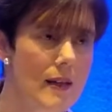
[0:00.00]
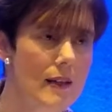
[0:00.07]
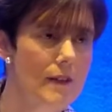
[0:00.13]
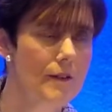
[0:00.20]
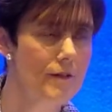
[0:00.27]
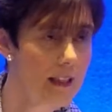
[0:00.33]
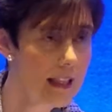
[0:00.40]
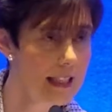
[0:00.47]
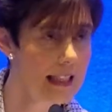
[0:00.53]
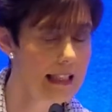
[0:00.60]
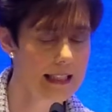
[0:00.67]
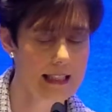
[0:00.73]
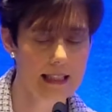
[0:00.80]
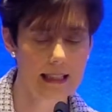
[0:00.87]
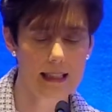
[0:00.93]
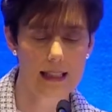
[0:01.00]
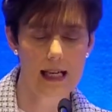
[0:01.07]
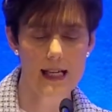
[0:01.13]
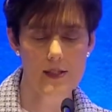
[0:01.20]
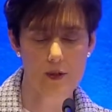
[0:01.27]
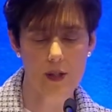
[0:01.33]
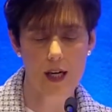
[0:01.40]
Finally,
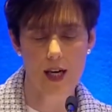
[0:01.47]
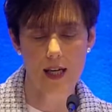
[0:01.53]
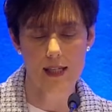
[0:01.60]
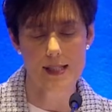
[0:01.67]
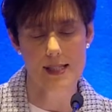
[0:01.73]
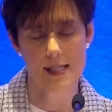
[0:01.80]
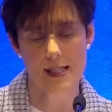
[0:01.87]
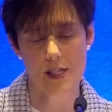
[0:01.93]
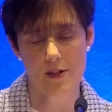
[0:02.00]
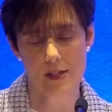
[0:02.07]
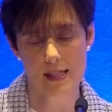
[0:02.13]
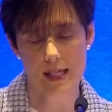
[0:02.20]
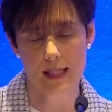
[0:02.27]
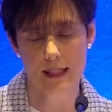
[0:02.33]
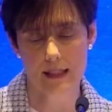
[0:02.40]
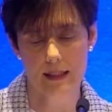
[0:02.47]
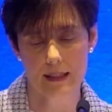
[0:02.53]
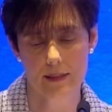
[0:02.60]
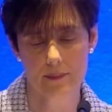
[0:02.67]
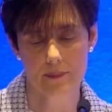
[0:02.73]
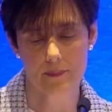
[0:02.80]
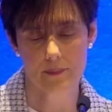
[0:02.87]
as regards the senior cycle,
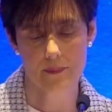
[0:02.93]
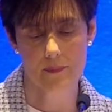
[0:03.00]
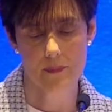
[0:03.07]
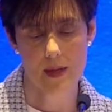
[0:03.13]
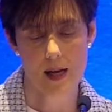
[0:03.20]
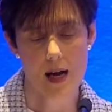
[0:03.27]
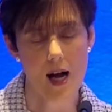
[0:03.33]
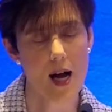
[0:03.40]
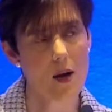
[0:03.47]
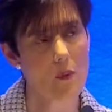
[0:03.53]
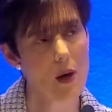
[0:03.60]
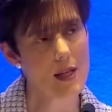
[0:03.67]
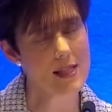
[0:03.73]
I want to